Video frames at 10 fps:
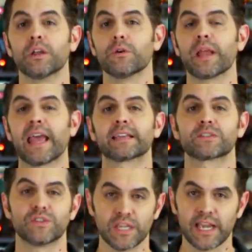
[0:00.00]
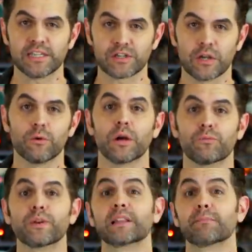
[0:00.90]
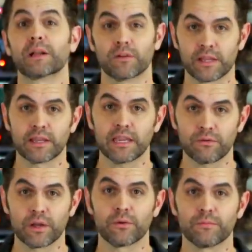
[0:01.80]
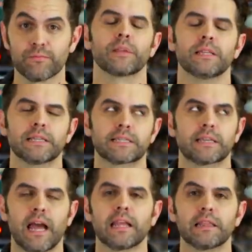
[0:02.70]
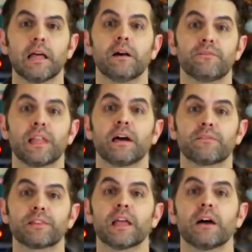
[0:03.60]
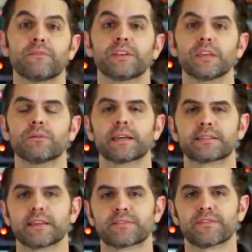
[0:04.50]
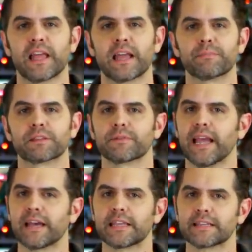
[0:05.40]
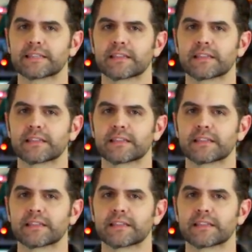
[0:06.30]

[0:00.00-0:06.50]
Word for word: known as G.I. Joe, A Real American Hero. And listen, I love, love, love the USS Flagg, but the reality is